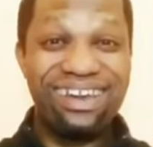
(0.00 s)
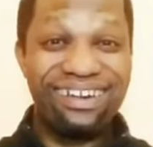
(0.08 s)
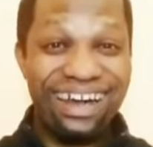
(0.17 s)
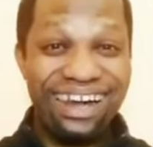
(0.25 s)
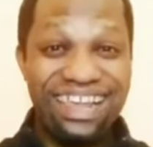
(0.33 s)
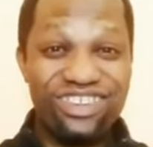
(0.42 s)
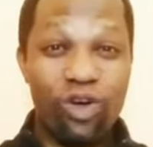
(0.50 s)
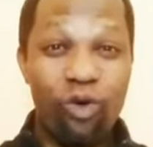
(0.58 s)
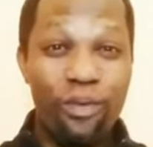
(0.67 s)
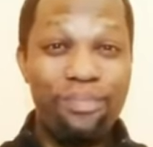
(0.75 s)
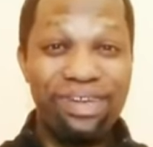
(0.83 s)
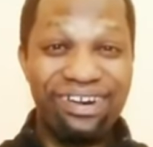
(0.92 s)
released
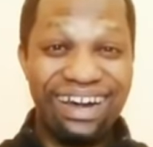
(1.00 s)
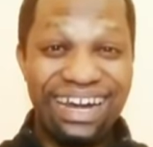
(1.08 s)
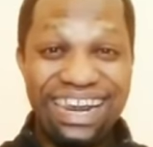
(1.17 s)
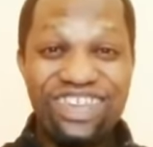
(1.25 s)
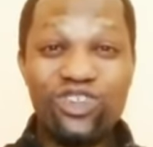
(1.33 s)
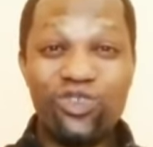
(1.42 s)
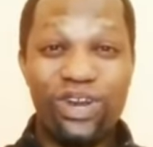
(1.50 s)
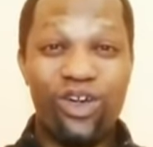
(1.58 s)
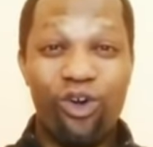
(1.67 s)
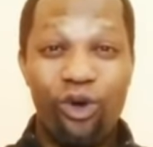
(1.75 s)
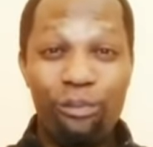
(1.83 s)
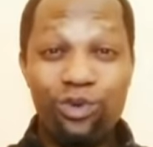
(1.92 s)
or will be released to the
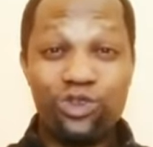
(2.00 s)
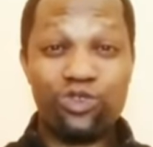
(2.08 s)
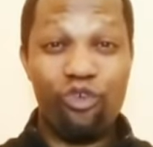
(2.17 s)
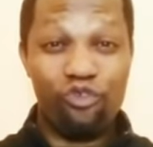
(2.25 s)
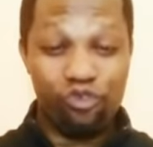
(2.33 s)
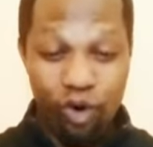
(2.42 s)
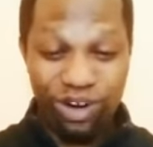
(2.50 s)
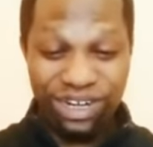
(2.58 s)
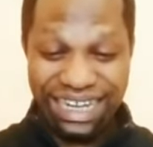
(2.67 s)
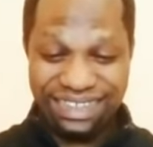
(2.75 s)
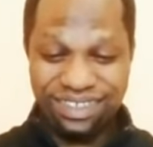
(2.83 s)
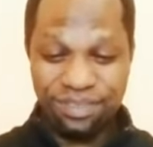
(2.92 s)
communes to fund
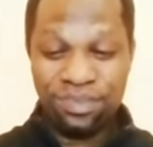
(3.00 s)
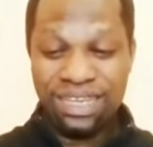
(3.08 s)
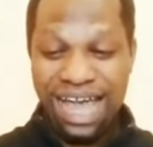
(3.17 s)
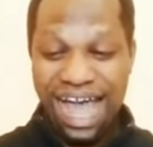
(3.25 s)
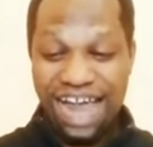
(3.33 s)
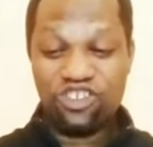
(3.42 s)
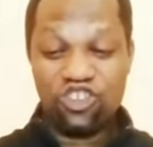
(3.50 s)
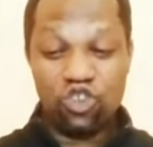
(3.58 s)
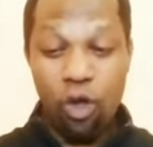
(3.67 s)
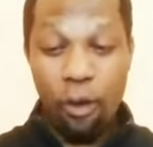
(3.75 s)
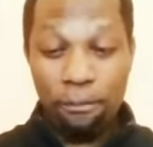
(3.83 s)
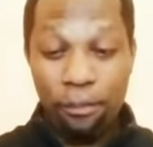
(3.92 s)
it. And
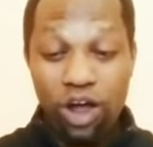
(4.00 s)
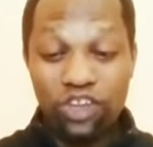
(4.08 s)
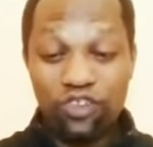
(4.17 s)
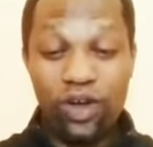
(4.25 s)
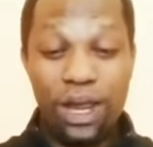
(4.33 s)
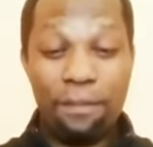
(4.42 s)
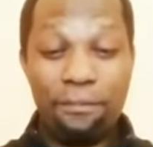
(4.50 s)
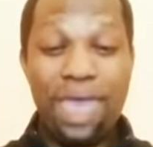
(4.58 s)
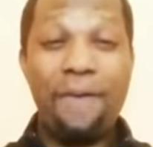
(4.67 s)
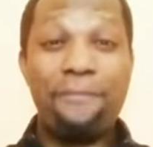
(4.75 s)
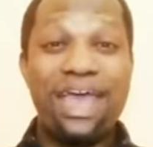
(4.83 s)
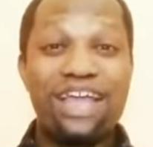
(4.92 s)
support for the
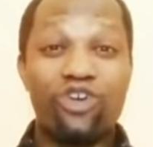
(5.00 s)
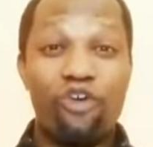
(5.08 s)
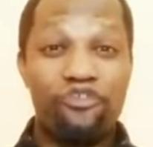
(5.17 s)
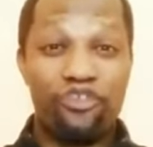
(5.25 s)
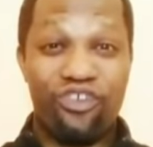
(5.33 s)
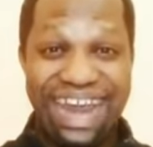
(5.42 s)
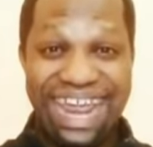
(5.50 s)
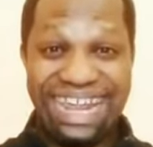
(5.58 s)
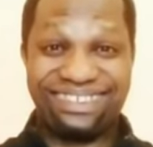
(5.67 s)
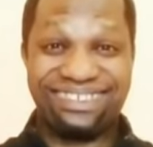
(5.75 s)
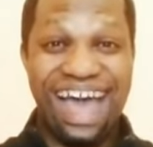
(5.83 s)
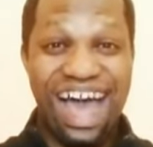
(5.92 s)
payment of
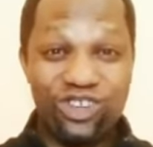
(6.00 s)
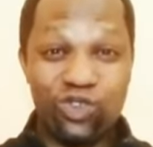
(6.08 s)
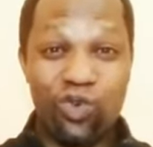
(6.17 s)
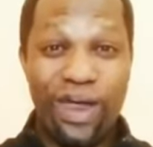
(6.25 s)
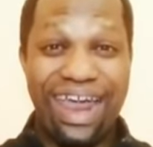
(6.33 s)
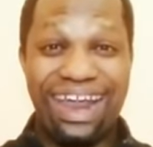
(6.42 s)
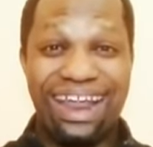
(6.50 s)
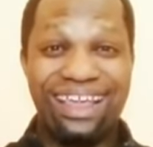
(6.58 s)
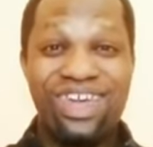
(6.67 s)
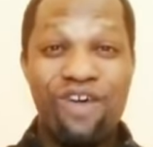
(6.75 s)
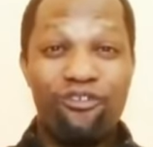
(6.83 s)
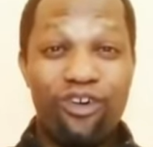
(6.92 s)
rent as well.
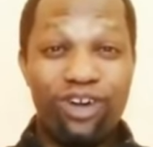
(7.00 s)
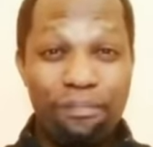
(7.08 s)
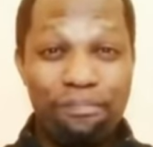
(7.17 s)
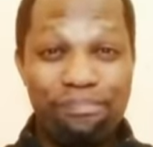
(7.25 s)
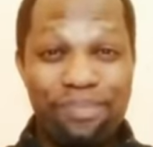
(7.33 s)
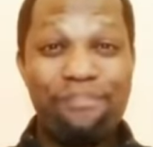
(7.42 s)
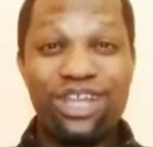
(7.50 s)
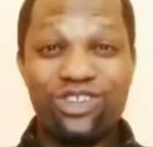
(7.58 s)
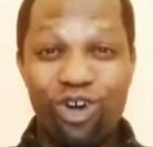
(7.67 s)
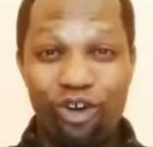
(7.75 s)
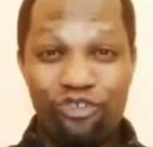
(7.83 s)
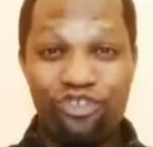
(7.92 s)
For the
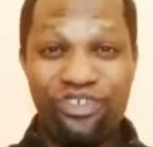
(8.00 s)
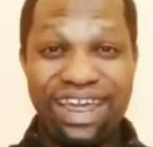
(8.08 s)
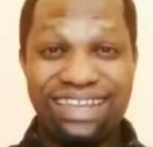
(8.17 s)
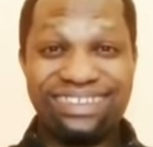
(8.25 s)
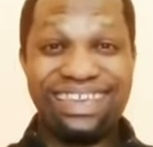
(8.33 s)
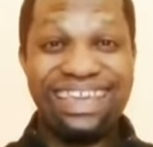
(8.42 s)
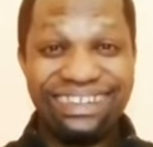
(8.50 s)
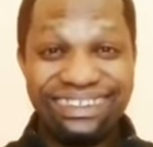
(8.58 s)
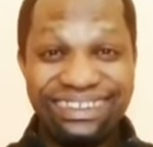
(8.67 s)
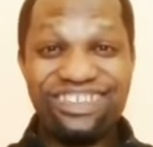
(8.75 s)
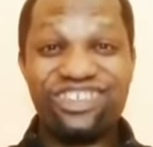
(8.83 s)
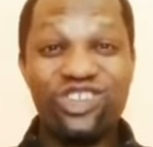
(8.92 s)
payment of rent in
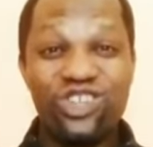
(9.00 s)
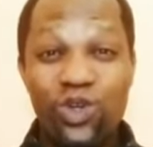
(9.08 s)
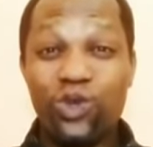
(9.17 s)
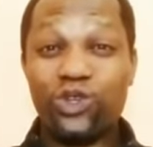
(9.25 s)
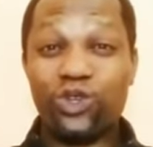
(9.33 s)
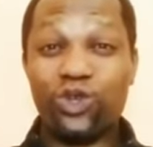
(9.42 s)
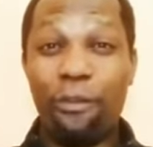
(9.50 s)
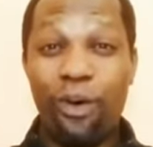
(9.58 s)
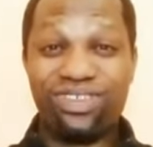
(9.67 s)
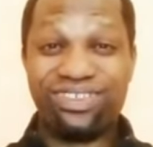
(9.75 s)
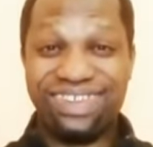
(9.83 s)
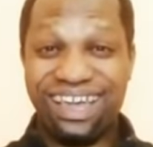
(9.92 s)
this new
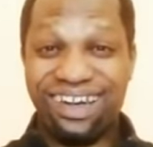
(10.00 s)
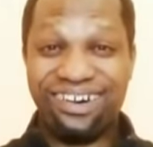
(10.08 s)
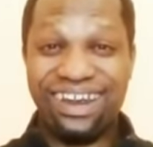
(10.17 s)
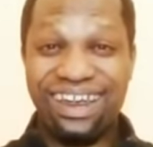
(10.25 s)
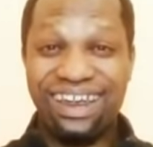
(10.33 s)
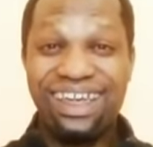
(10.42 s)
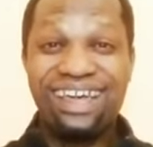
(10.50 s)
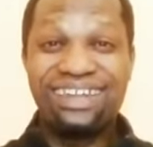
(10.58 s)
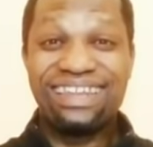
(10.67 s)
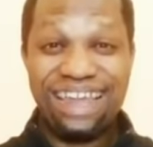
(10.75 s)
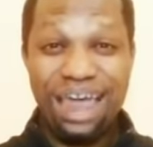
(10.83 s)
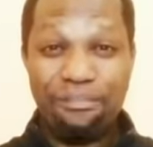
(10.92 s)
support decree
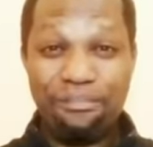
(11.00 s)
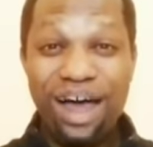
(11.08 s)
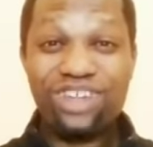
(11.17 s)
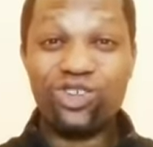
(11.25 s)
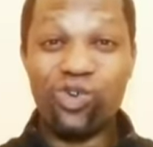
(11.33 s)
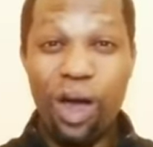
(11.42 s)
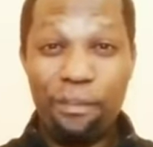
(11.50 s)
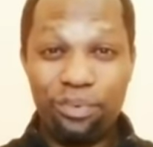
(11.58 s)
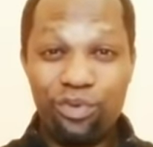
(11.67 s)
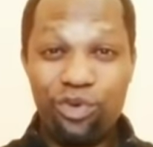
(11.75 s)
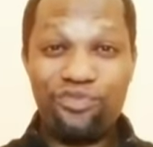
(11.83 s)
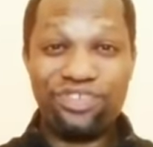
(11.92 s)
that they are about to
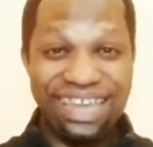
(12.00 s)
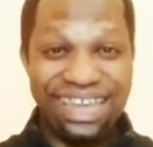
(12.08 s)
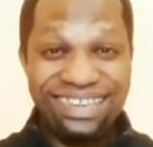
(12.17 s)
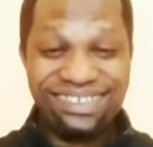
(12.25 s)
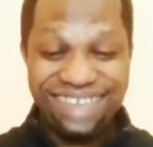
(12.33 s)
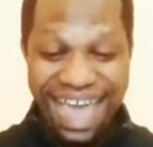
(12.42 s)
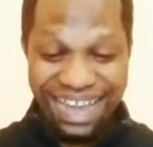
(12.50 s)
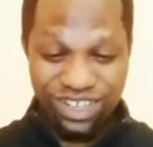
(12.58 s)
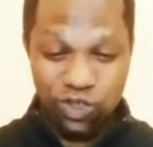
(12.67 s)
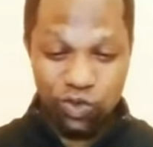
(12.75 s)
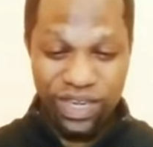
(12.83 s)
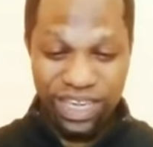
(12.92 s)
approve inside
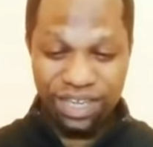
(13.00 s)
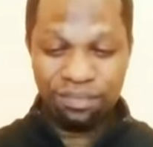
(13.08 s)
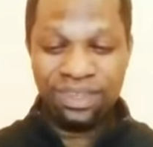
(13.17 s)
this week.